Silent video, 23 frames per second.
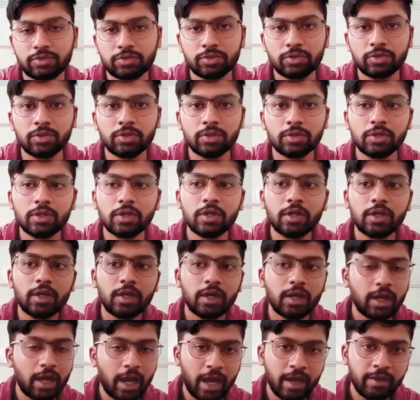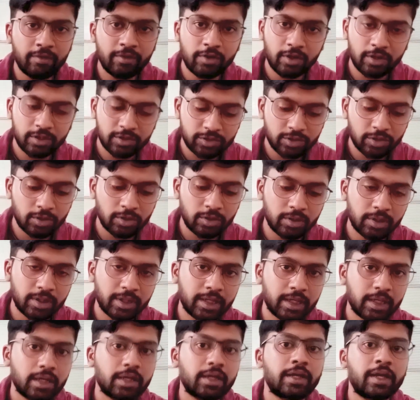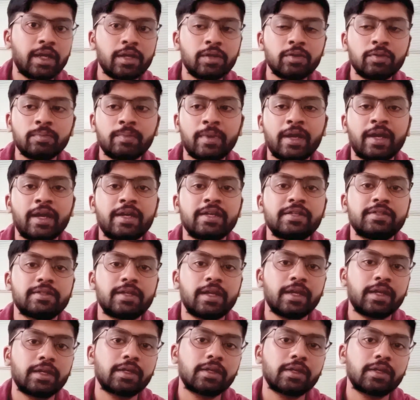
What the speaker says: So I would also tell you my guys,